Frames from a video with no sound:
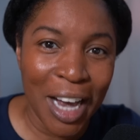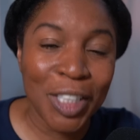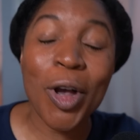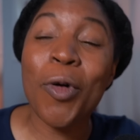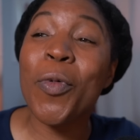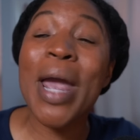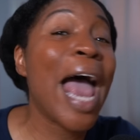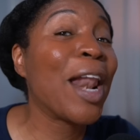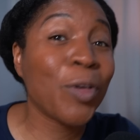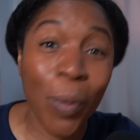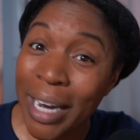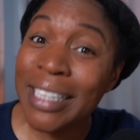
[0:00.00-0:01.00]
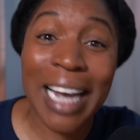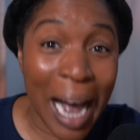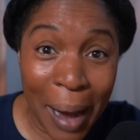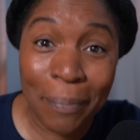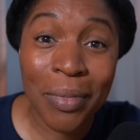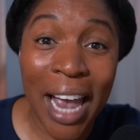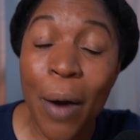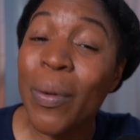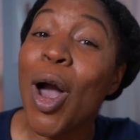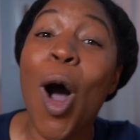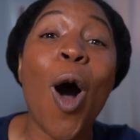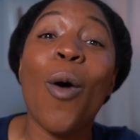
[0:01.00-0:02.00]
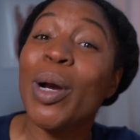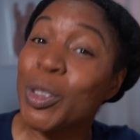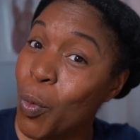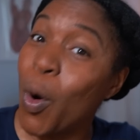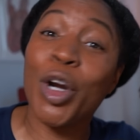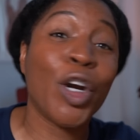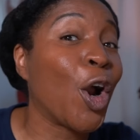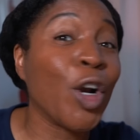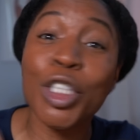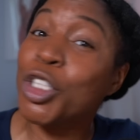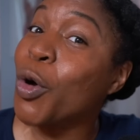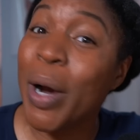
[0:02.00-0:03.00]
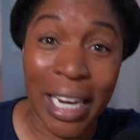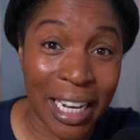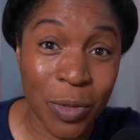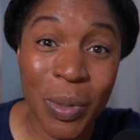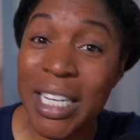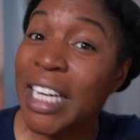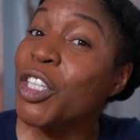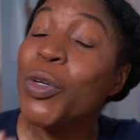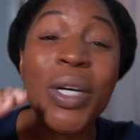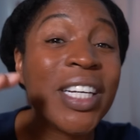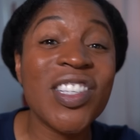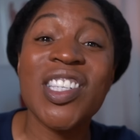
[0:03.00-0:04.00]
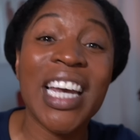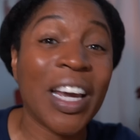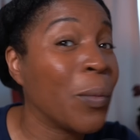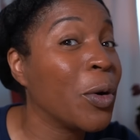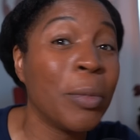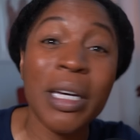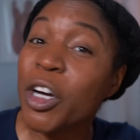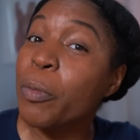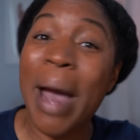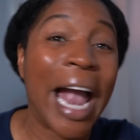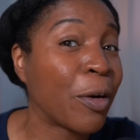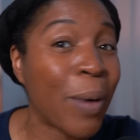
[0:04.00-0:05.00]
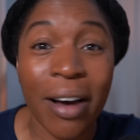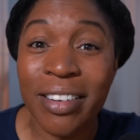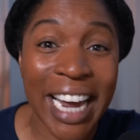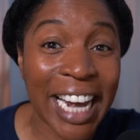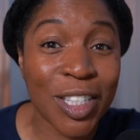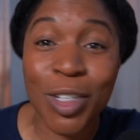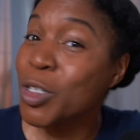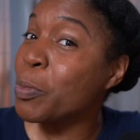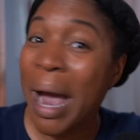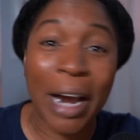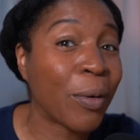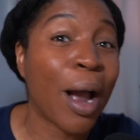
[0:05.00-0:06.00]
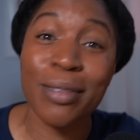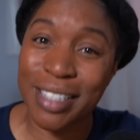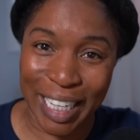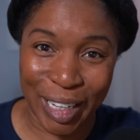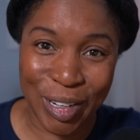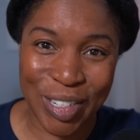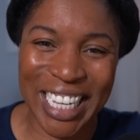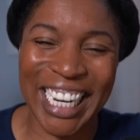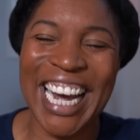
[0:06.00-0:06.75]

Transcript: So we had a great time and we always wanted her to join us. We said, You can sing. We'll be your background dancers, background singers.